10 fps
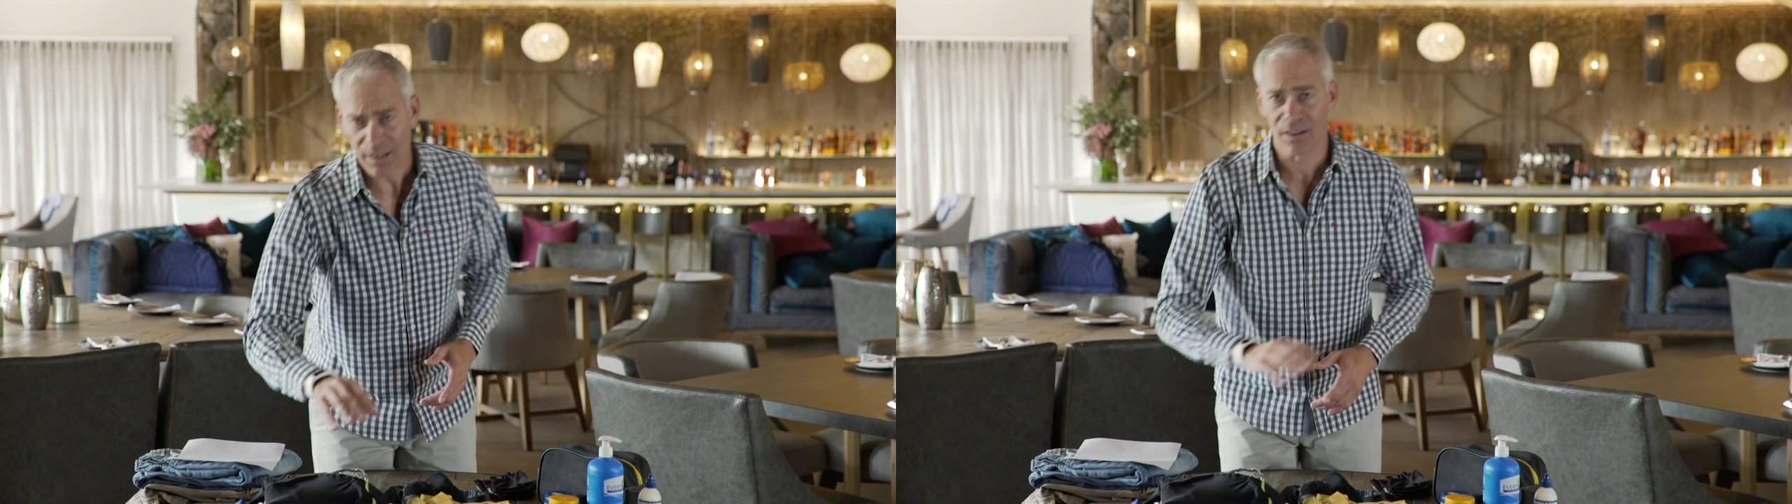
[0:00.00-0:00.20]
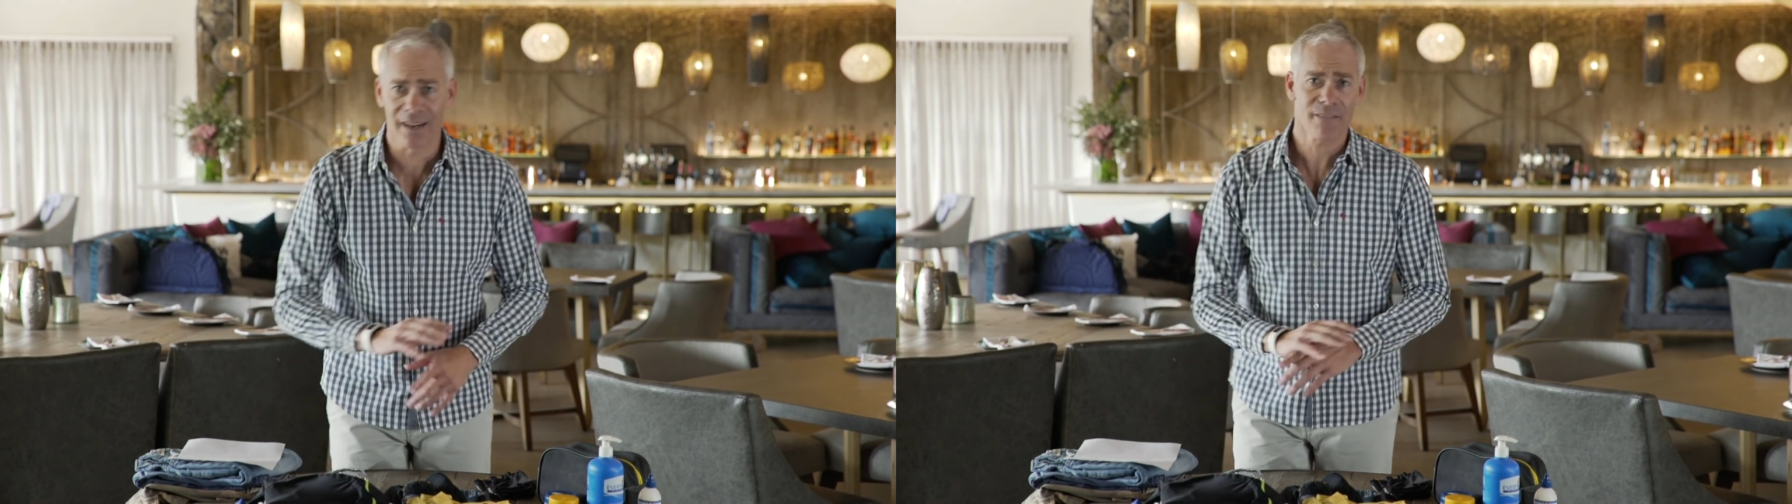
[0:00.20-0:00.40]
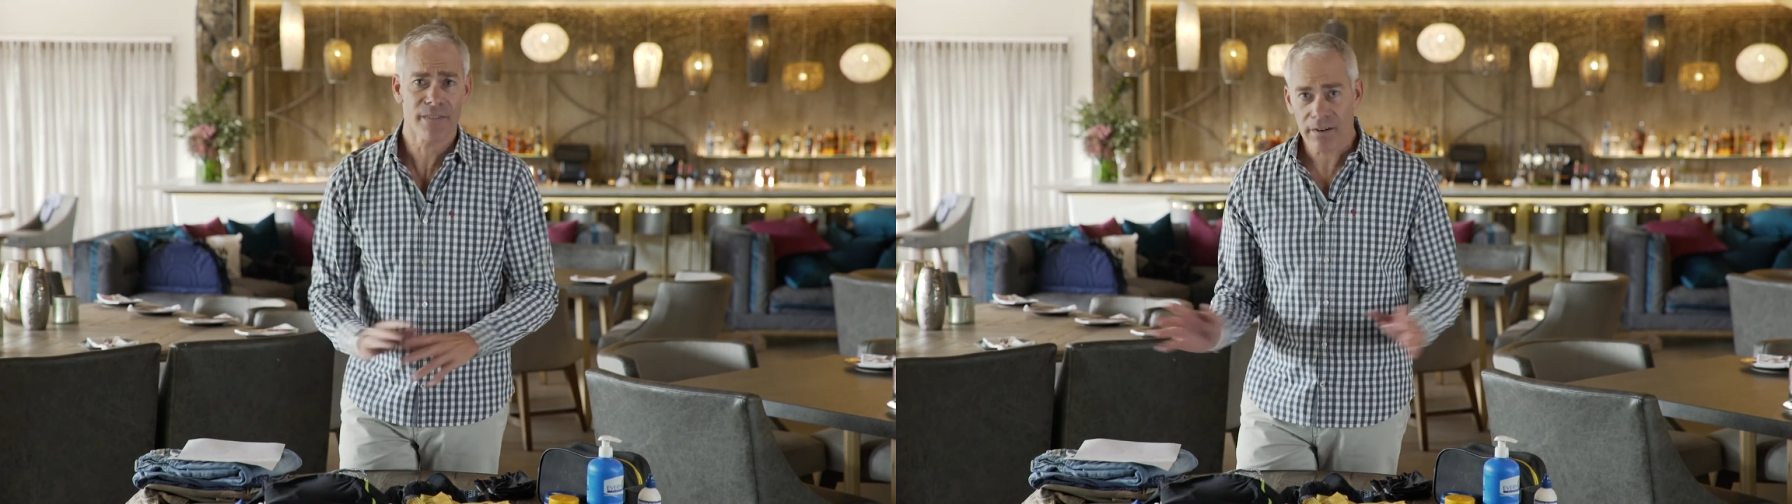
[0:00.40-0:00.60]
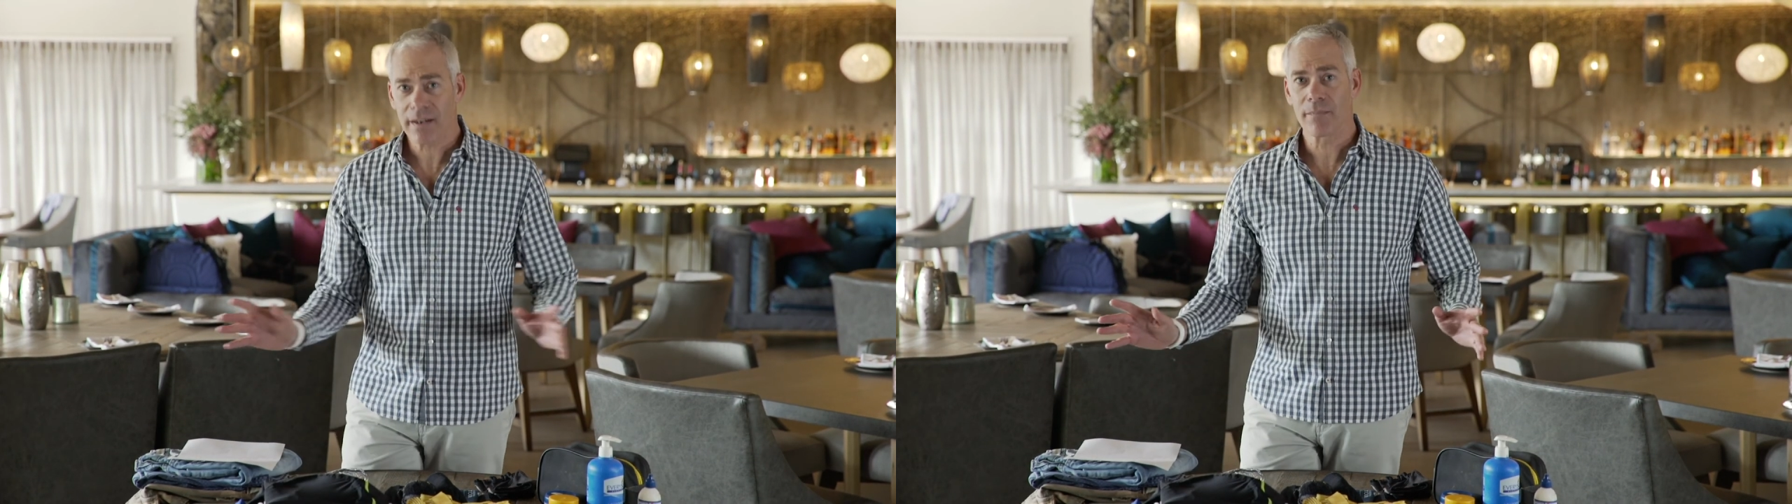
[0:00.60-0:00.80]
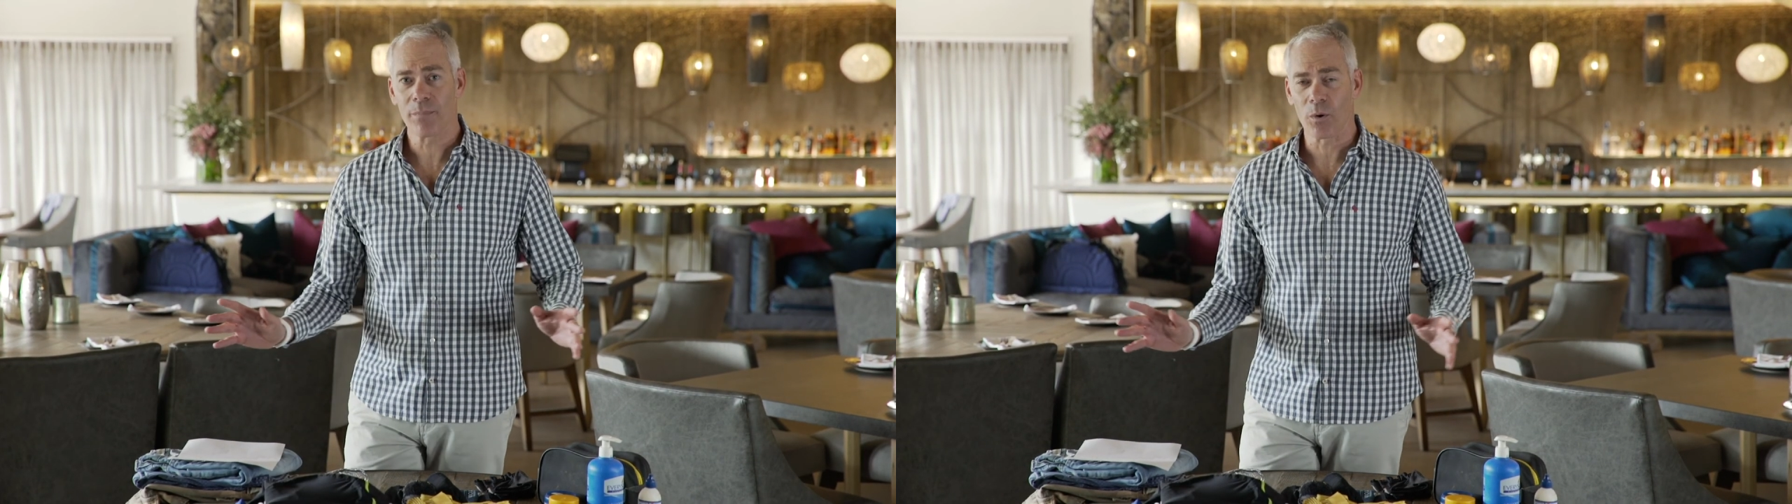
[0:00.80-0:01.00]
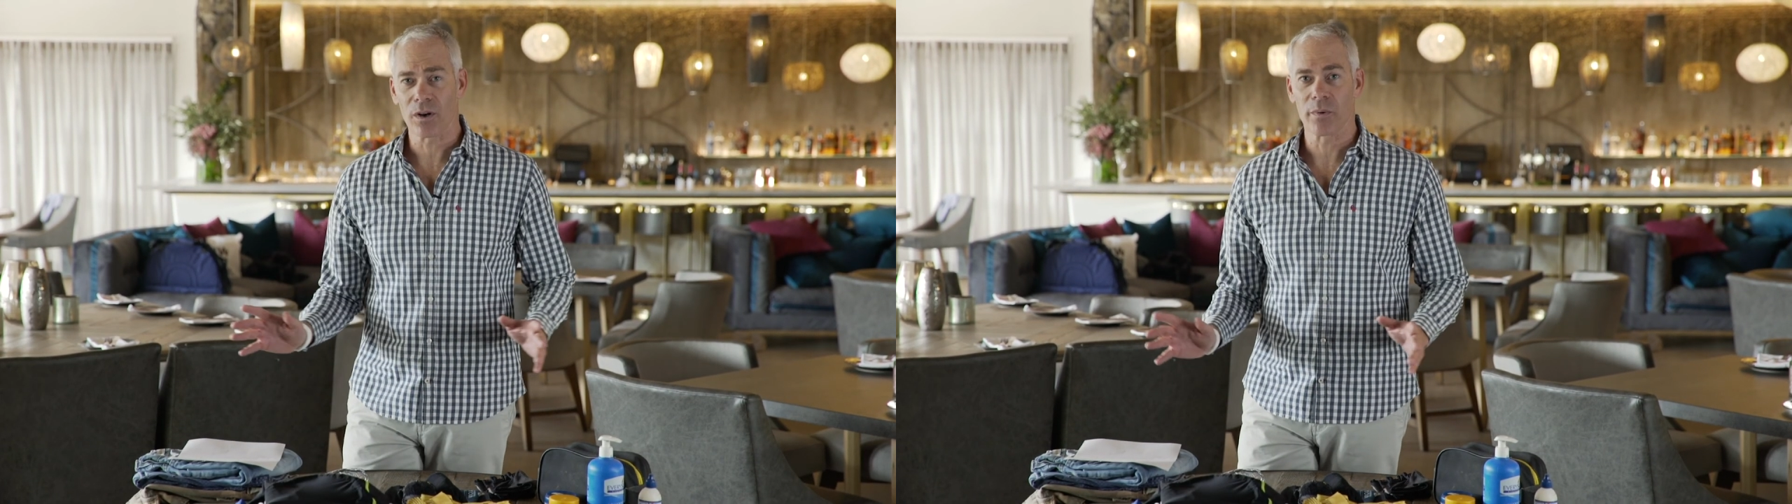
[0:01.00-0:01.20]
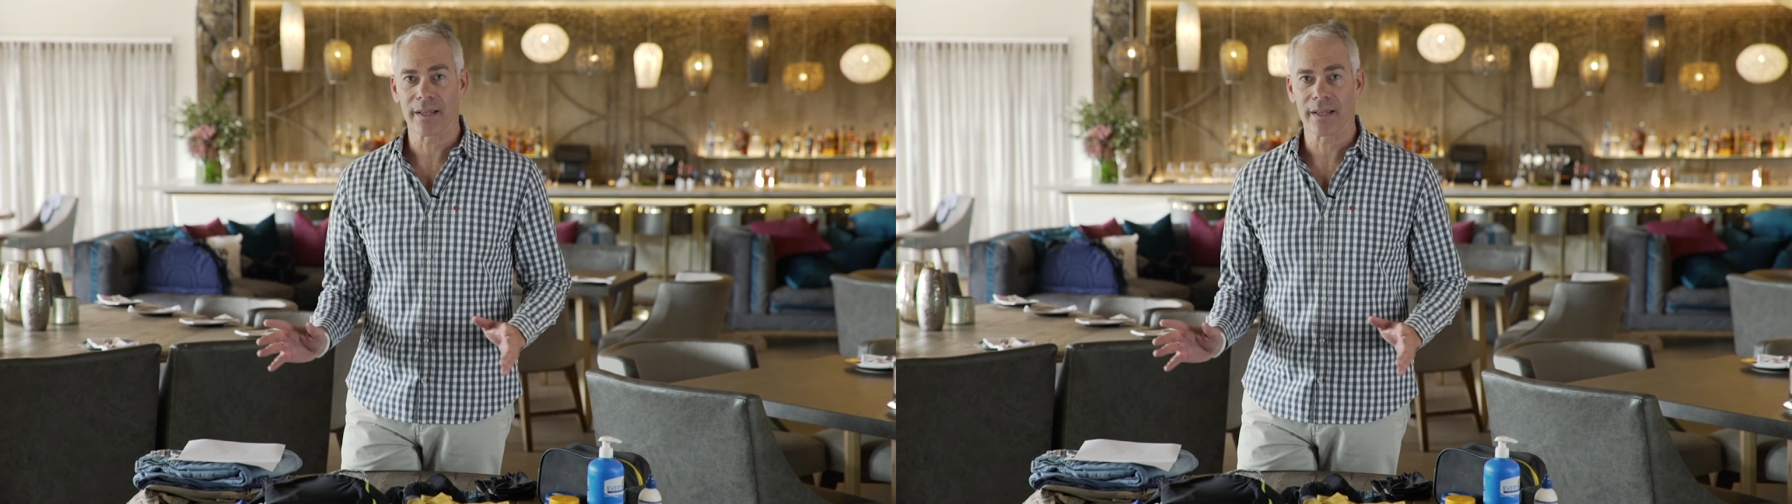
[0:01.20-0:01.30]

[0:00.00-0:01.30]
right? Very important.